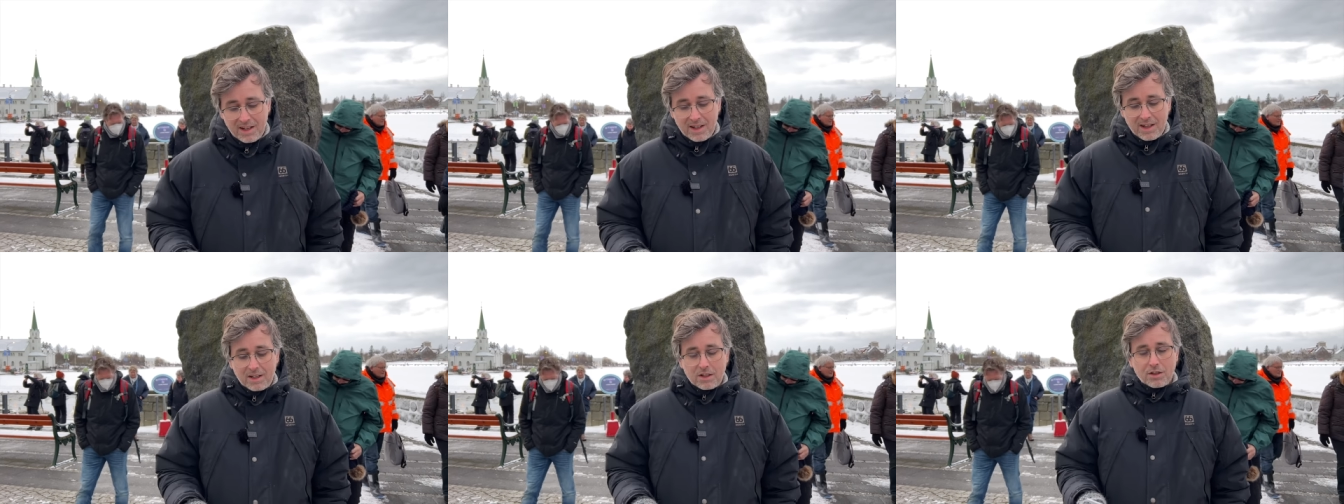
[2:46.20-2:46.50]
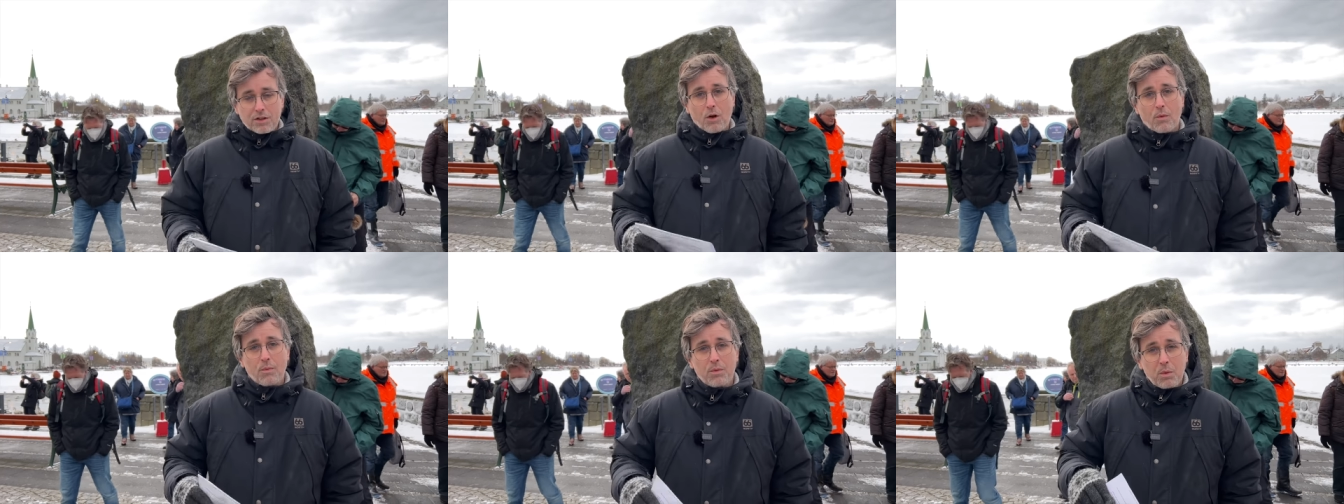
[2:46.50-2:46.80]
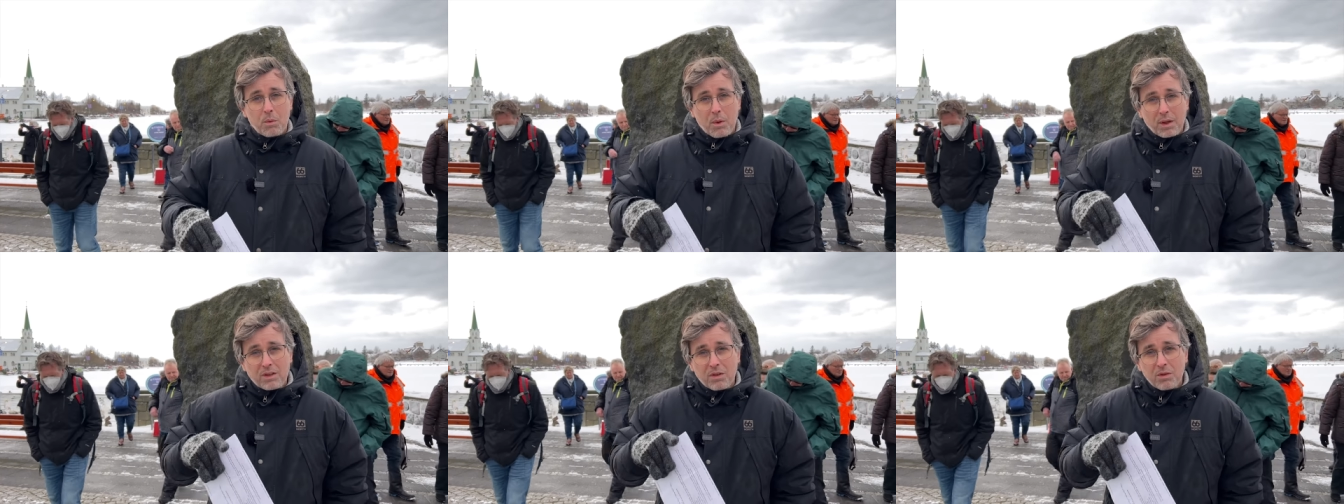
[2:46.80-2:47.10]
So
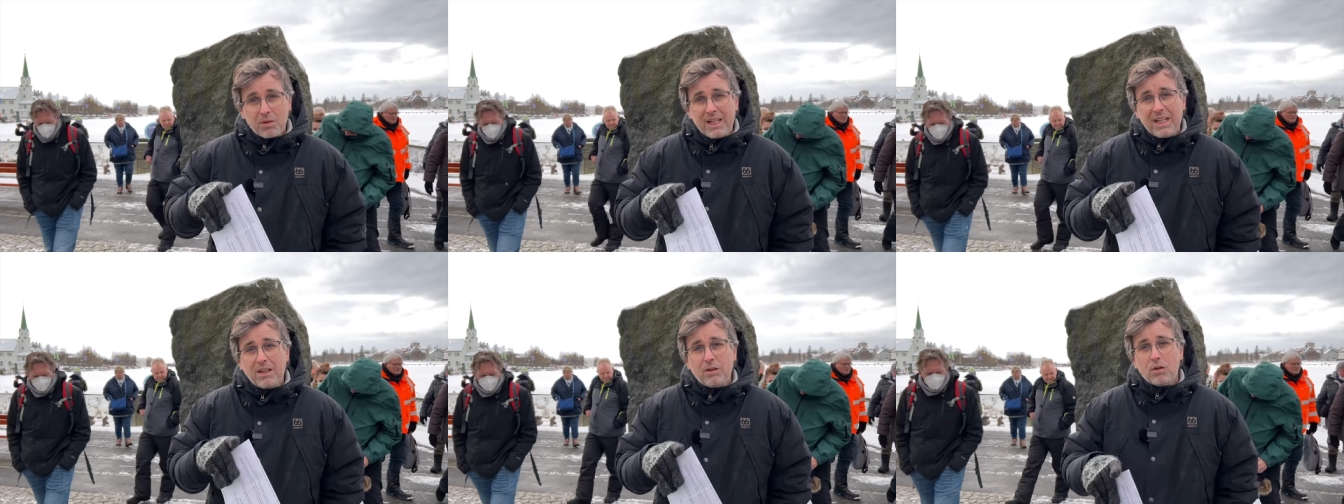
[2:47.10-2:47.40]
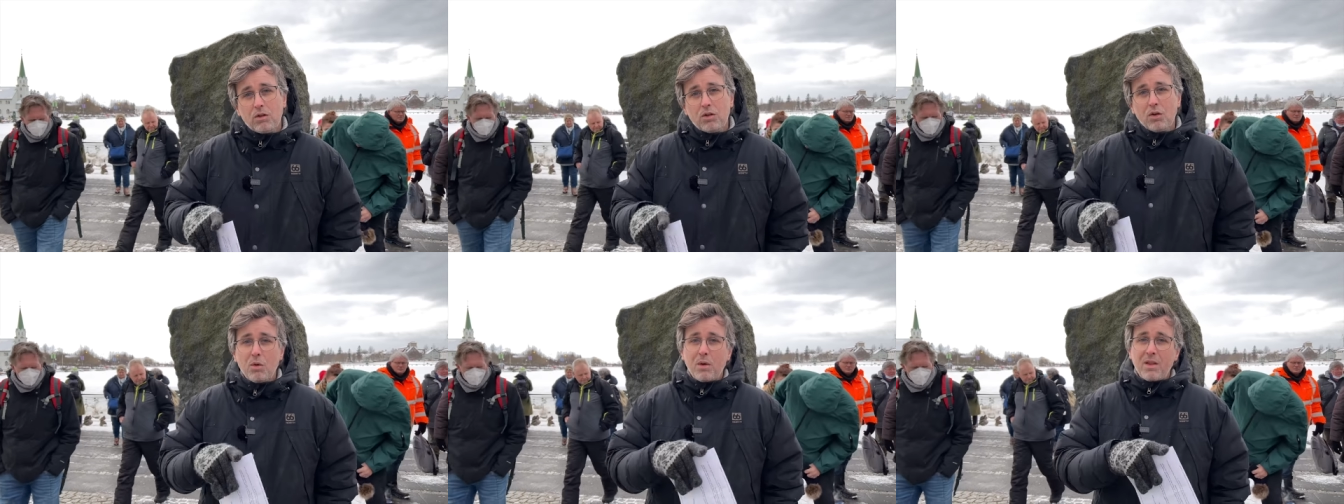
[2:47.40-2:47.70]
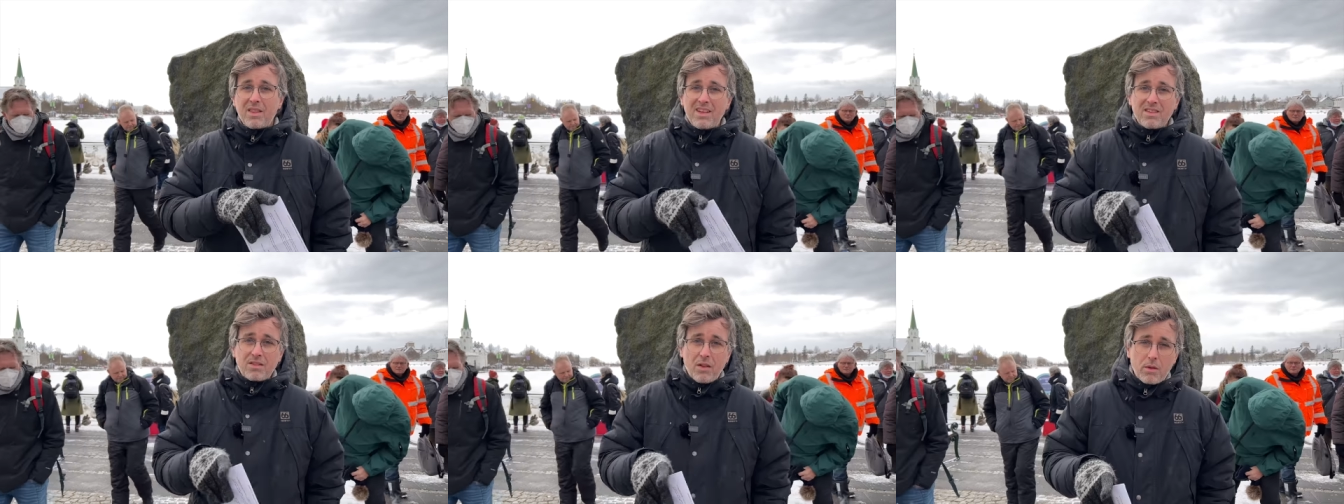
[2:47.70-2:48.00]
what you need to do,
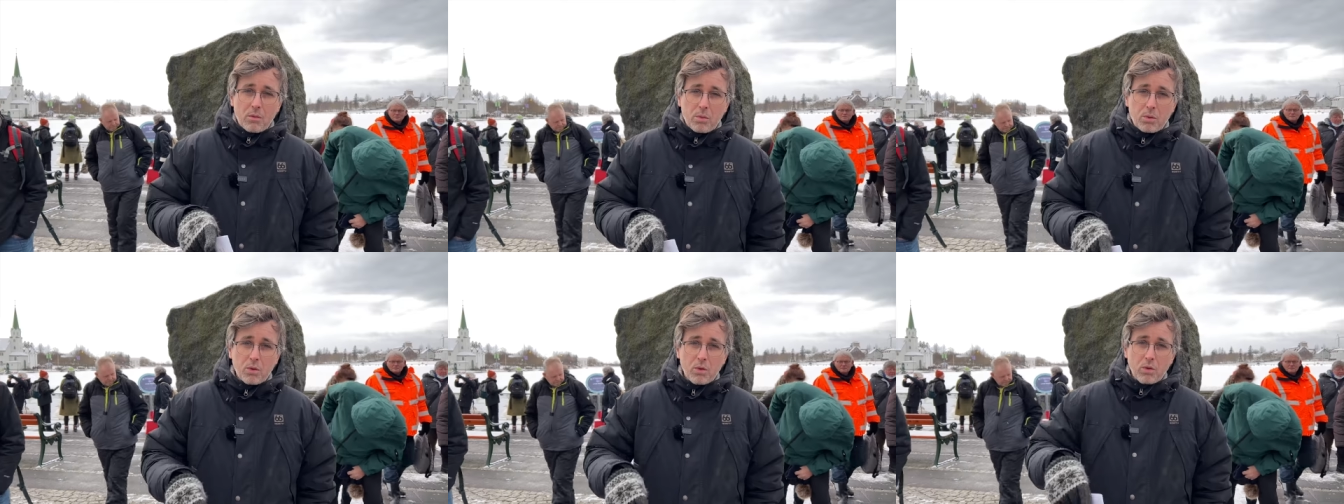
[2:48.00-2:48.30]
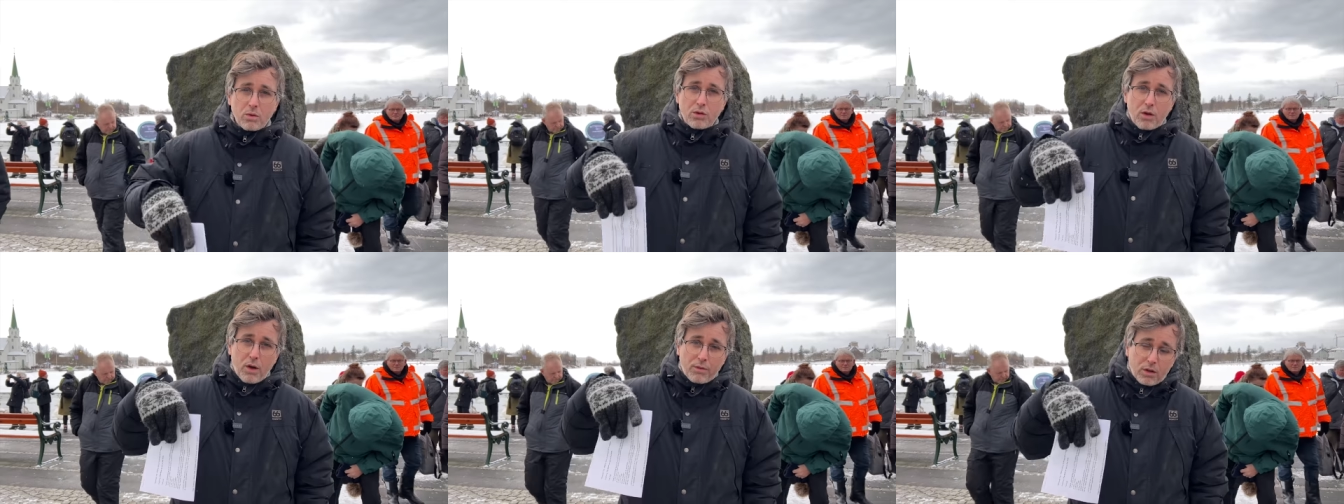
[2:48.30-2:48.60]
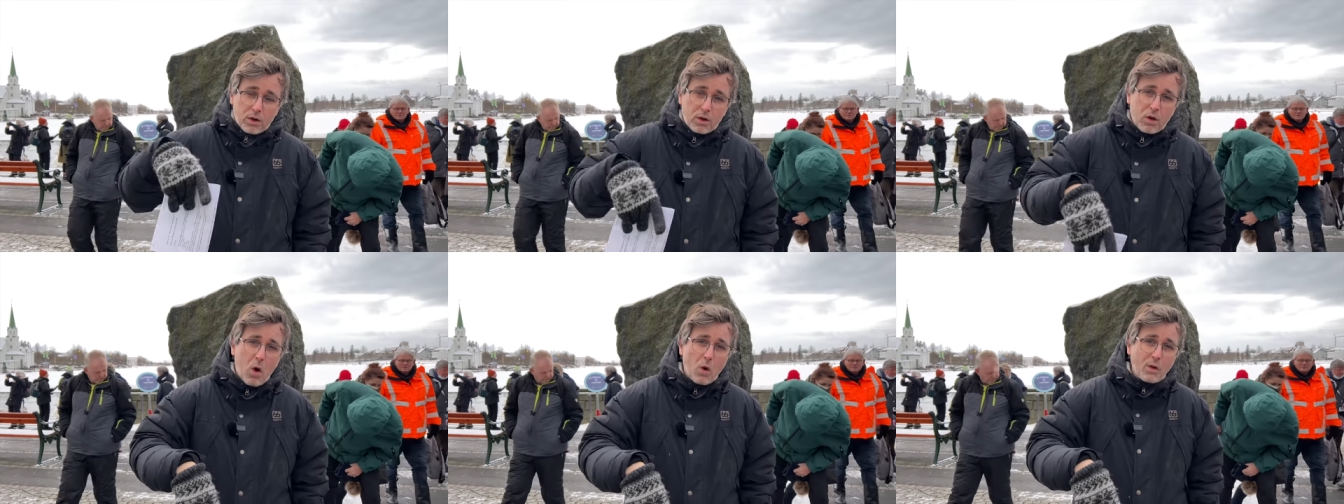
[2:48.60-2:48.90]
and these are the rules, you have to
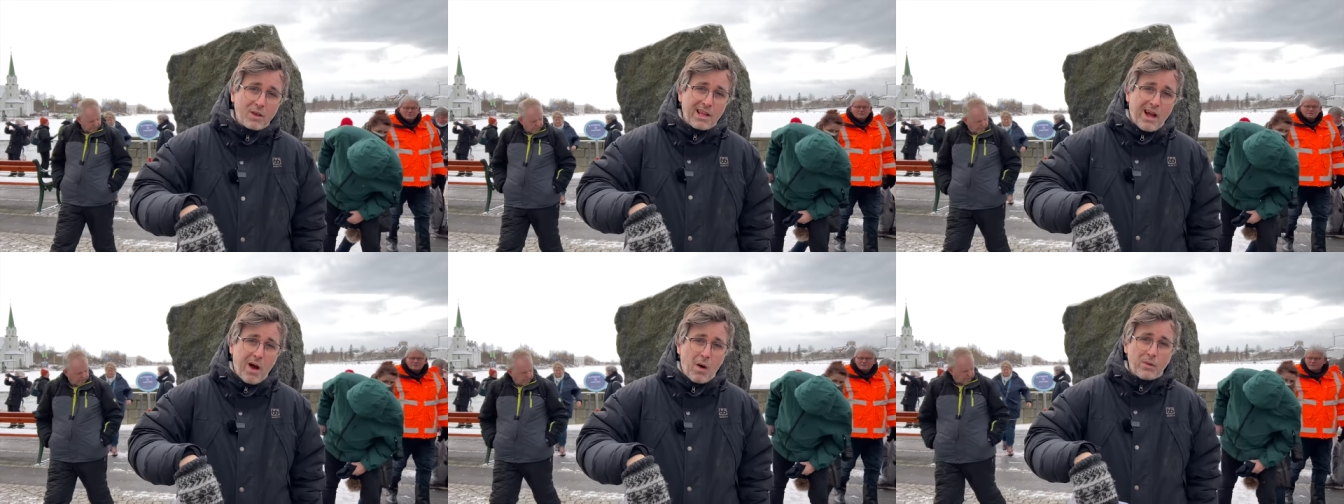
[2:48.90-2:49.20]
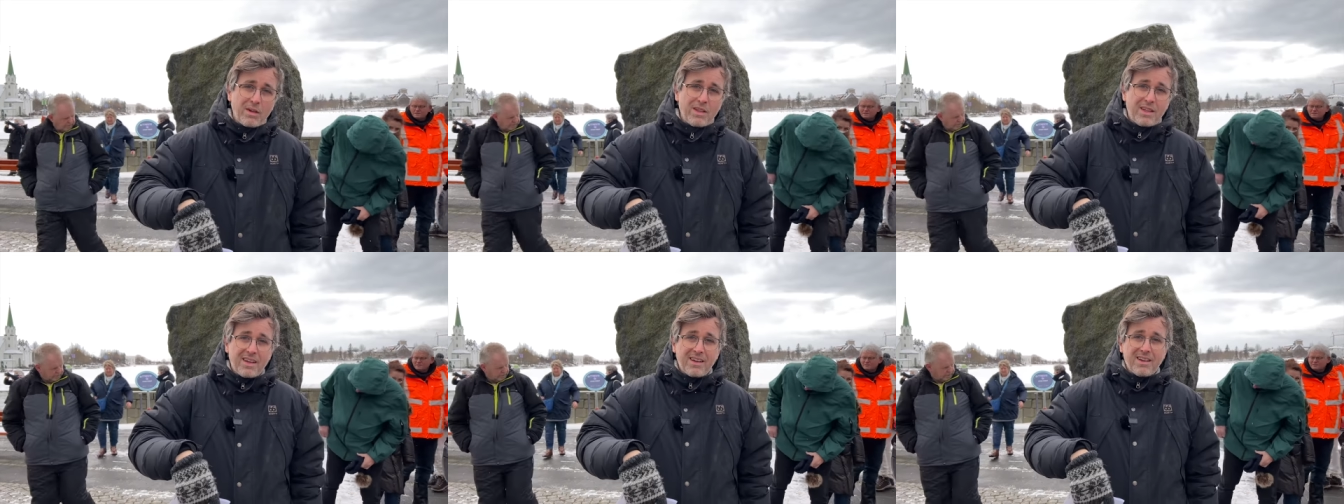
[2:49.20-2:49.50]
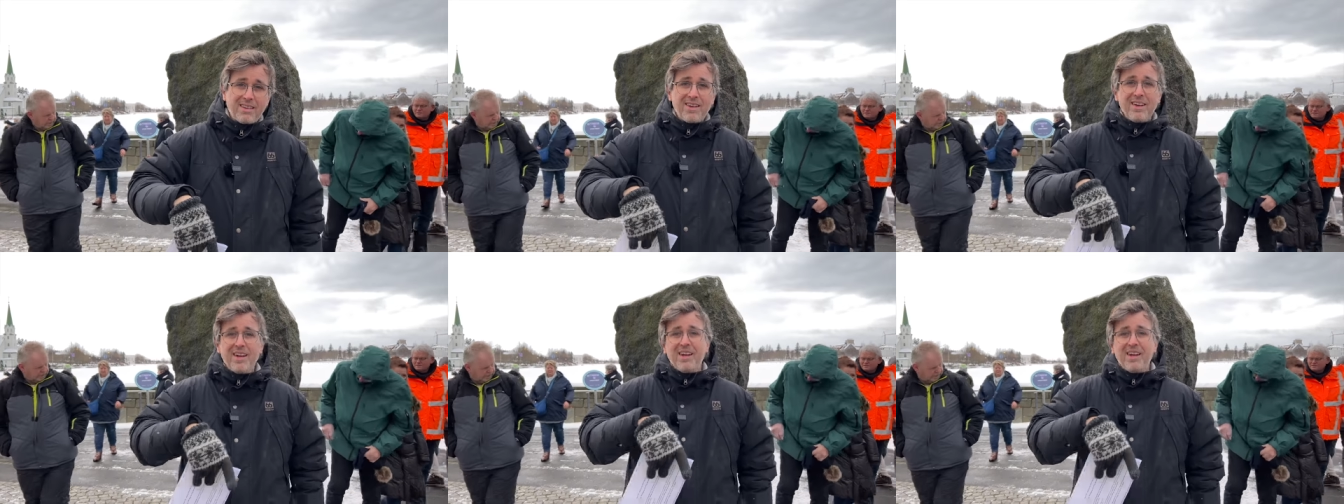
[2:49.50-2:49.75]
go down here,